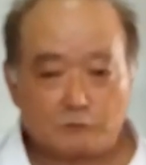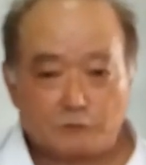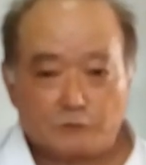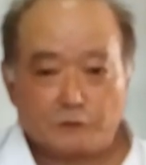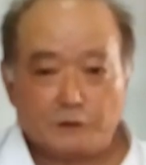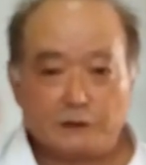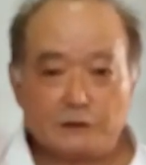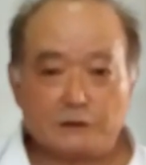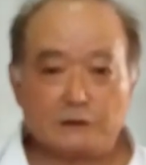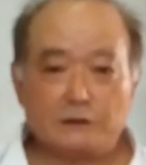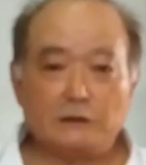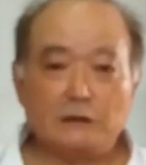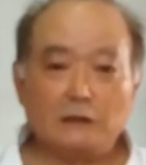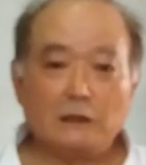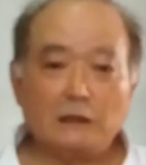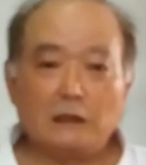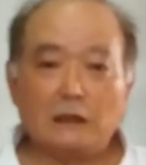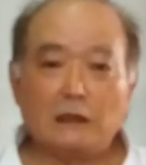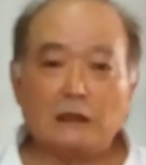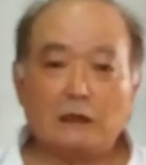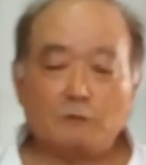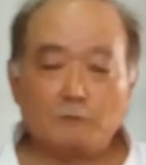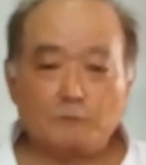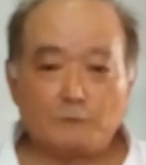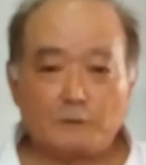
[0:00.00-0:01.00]
quick,
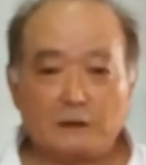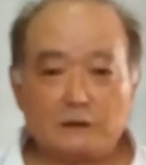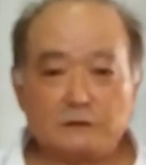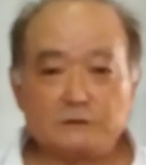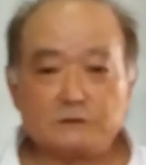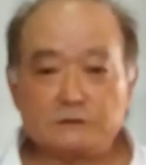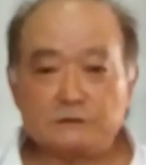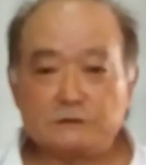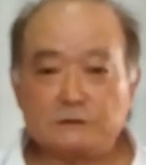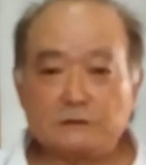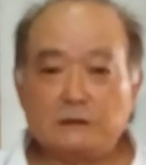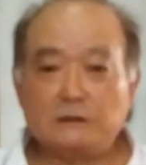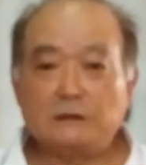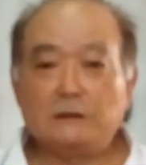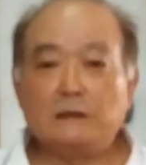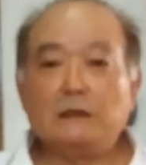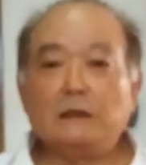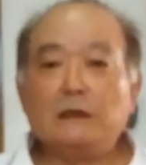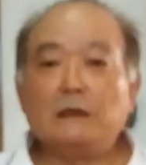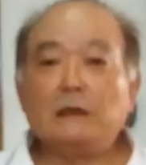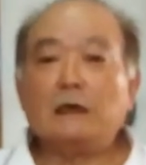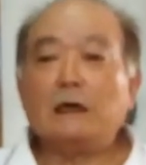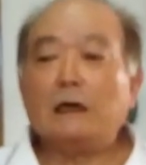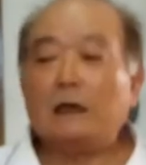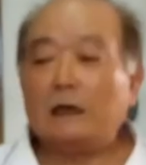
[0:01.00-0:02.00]
how fast,
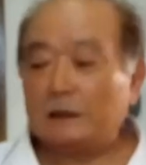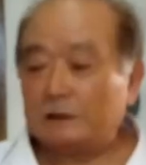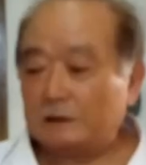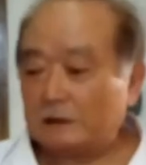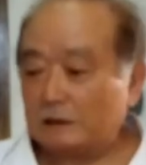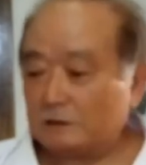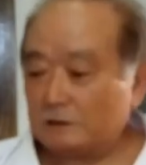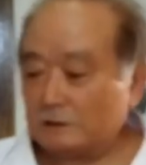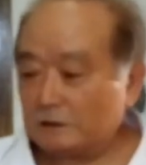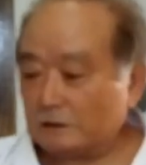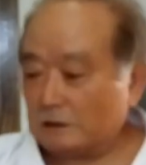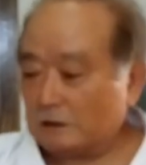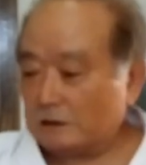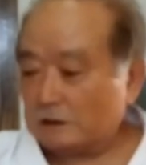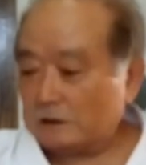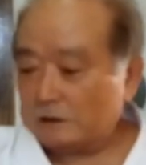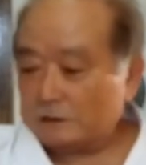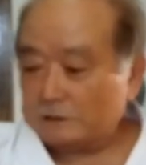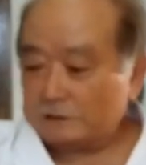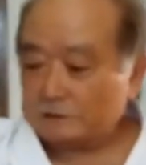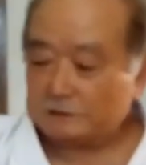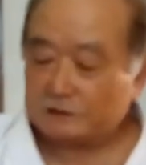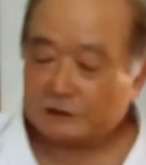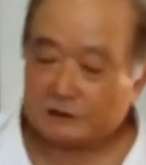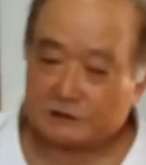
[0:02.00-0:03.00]
and the
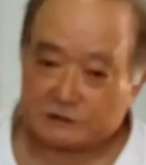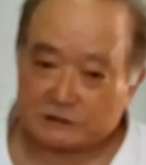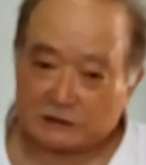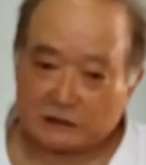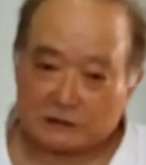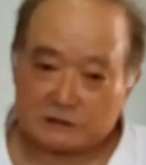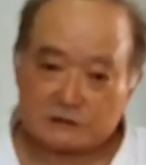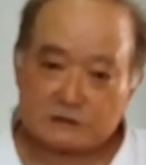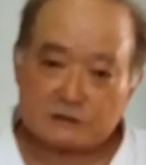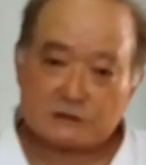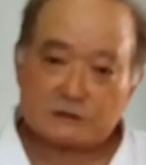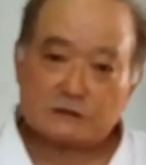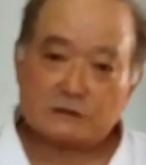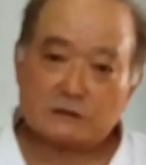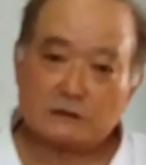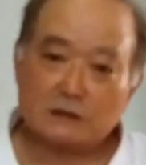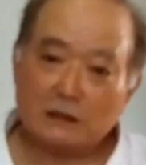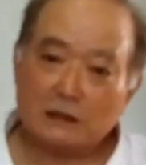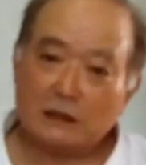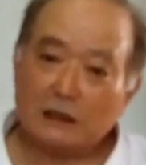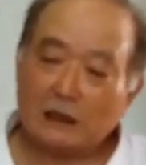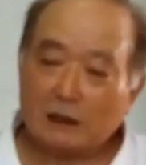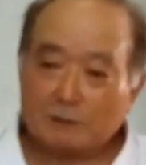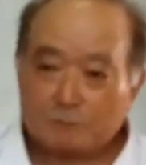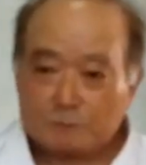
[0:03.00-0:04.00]
distance
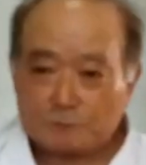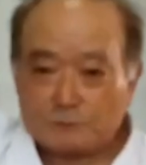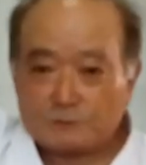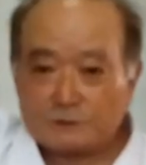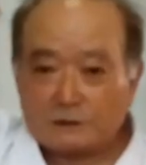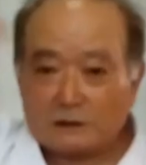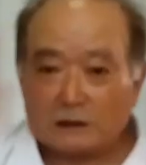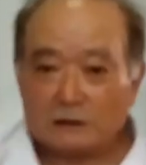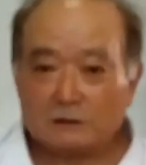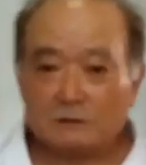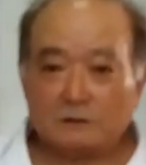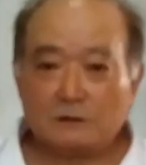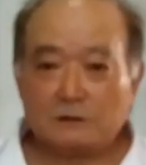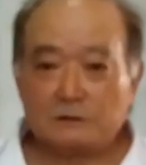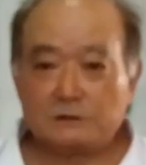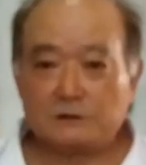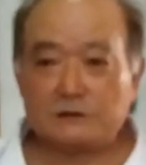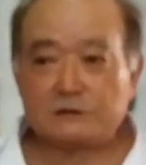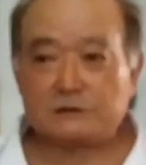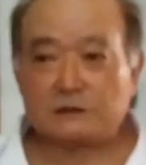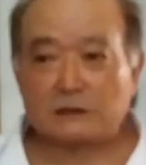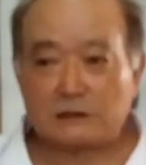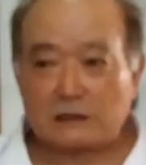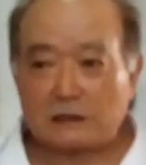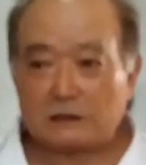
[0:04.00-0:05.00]
up and down.
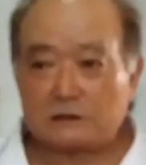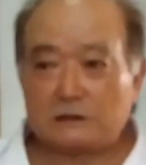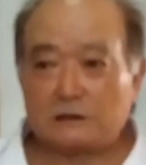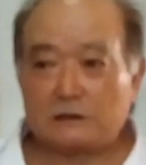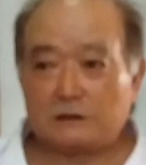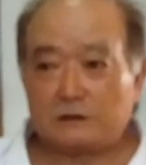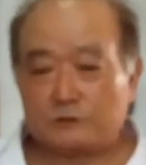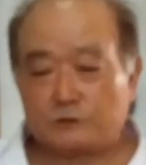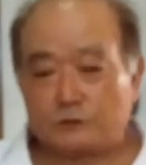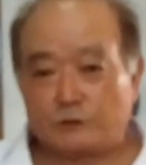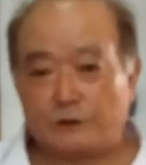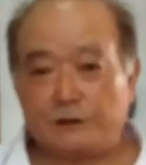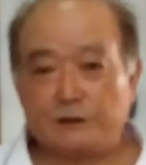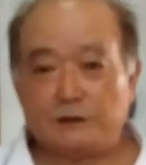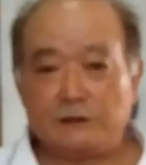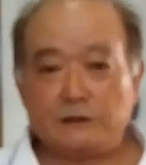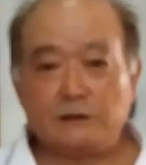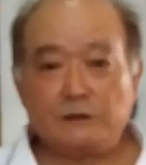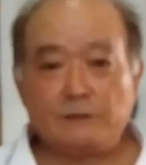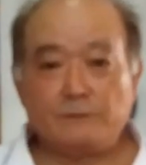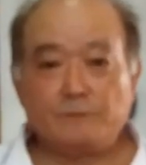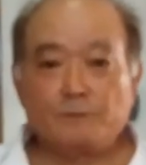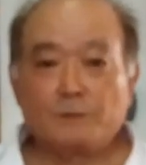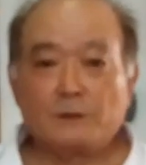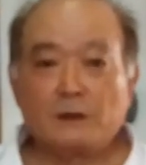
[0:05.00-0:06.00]
This is a kata training.